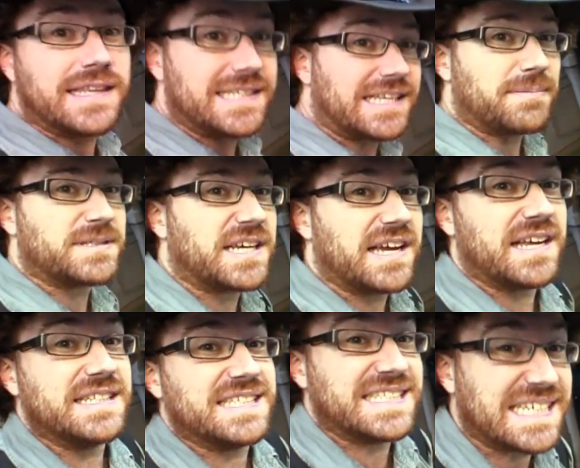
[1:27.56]
These steps here
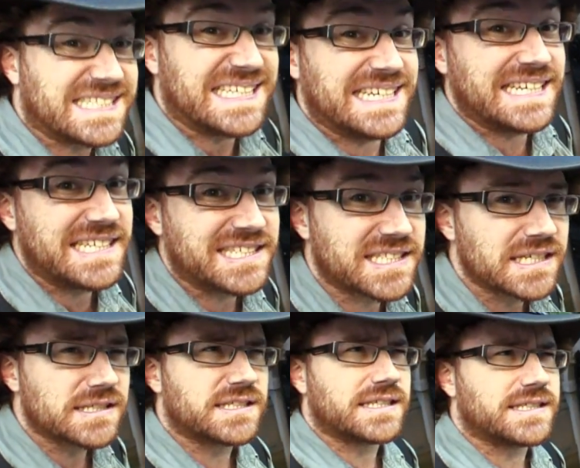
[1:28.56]
in 16 East
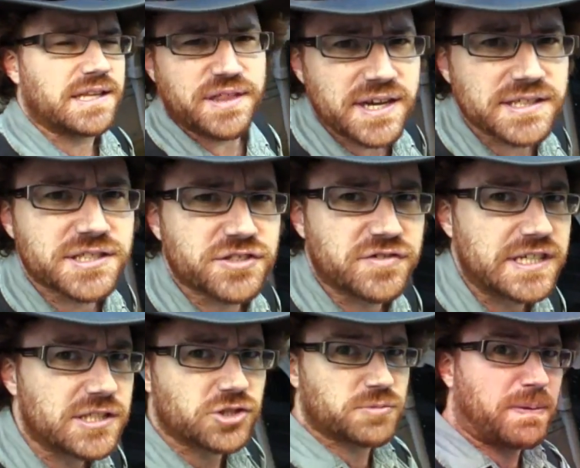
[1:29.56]
63rd
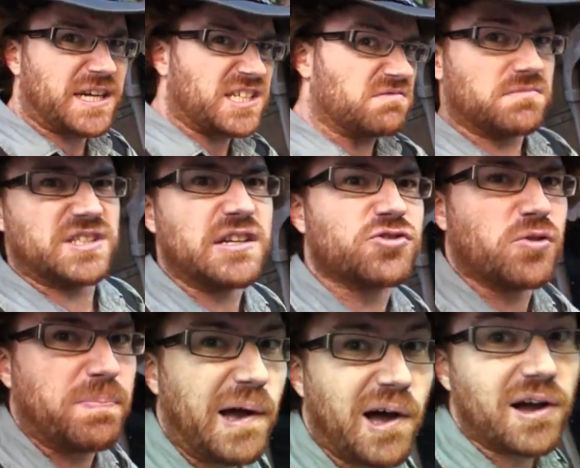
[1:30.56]
Street, just by
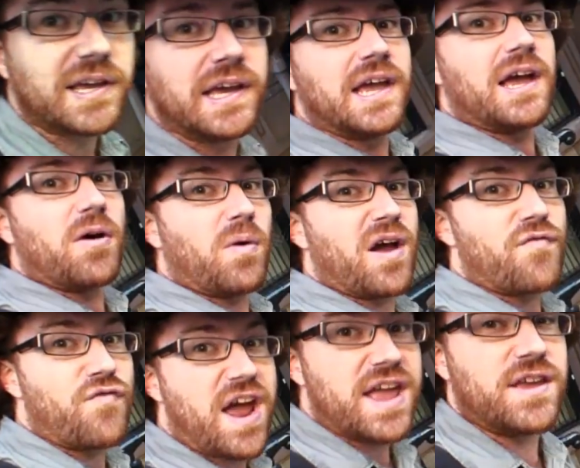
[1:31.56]
Central Park, are where
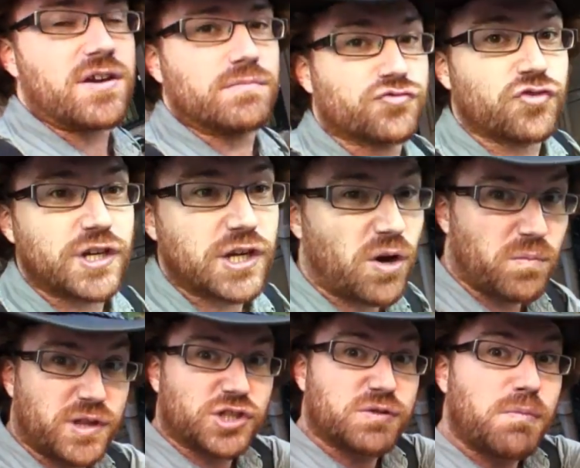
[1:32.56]
Ray comes running up
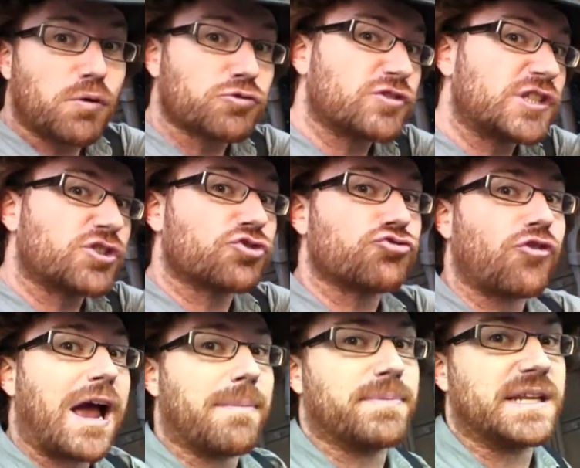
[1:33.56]
with a smouldering
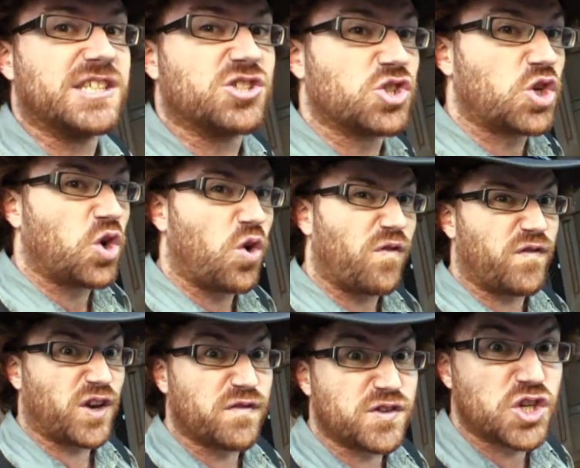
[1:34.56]
trap that he's just caught
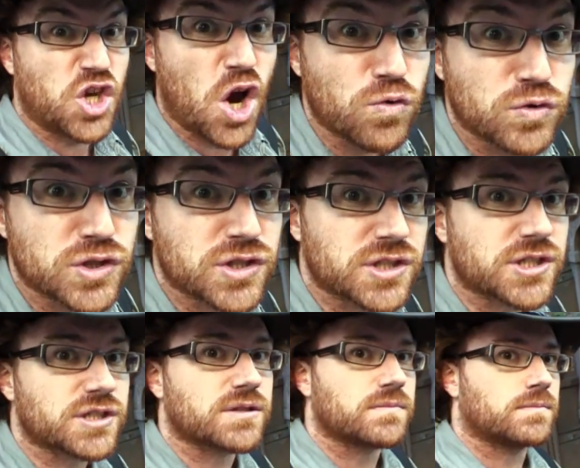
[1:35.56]
full of
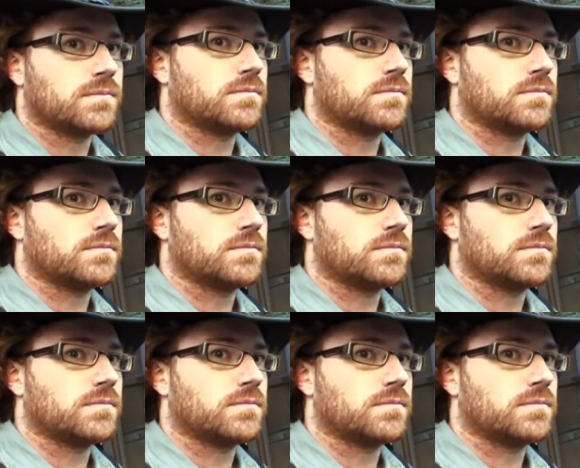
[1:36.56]
ghosts.